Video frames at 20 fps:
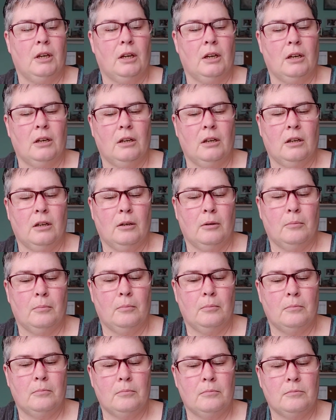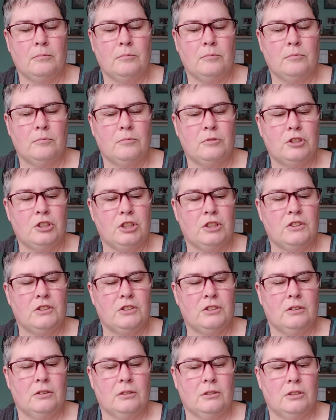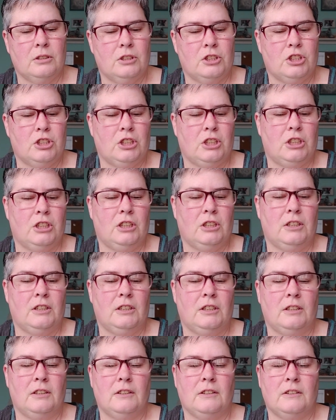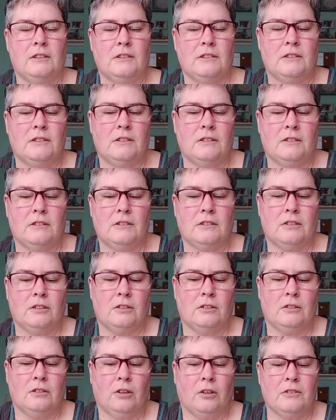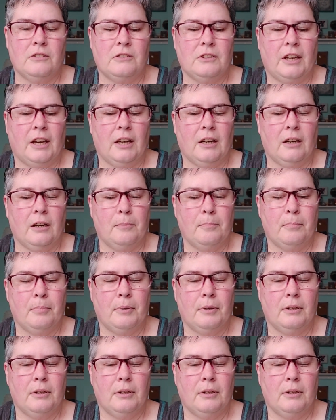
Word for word: Um, she's She starts that up.